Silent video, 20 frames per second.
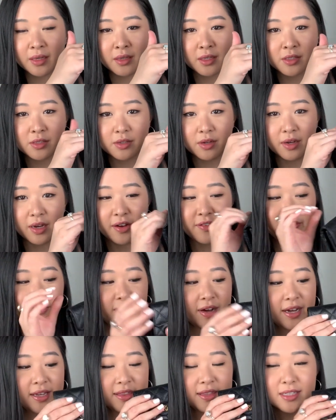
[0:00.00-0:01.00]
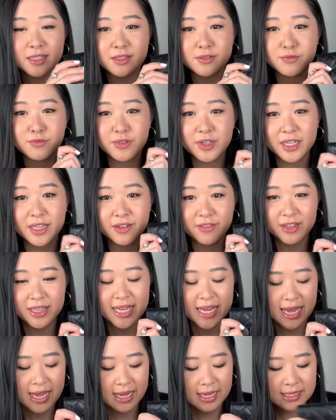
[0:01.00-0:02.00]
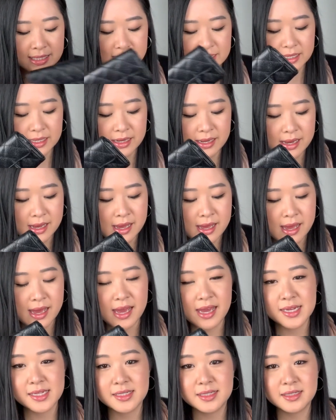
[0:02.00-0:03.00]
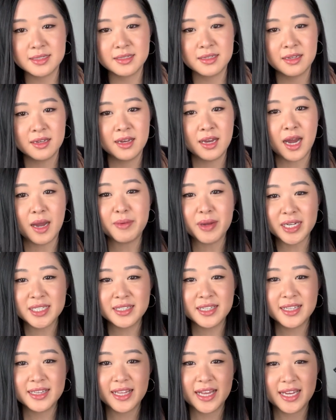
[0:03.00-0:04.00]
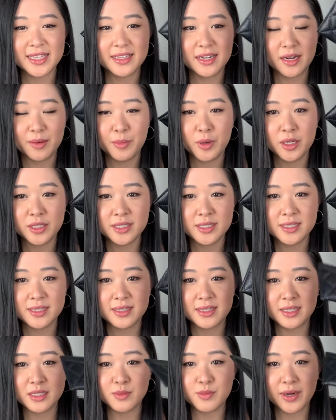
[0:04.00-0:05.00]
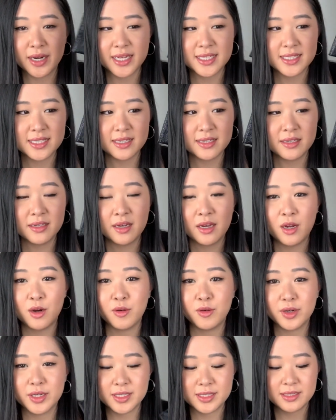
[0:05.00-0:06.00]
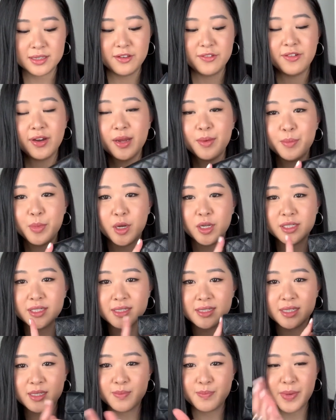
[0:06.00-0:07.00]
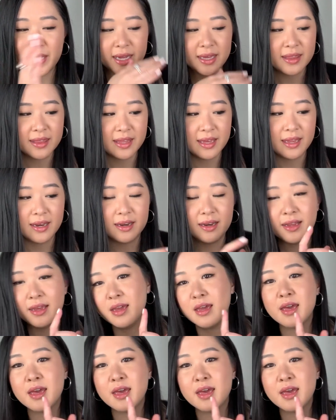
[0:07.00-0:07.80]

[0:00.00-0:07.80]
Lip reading: So I find this really, really handy, and I'm actually glad that I purchased this when I did, whereas if I purchased this back then,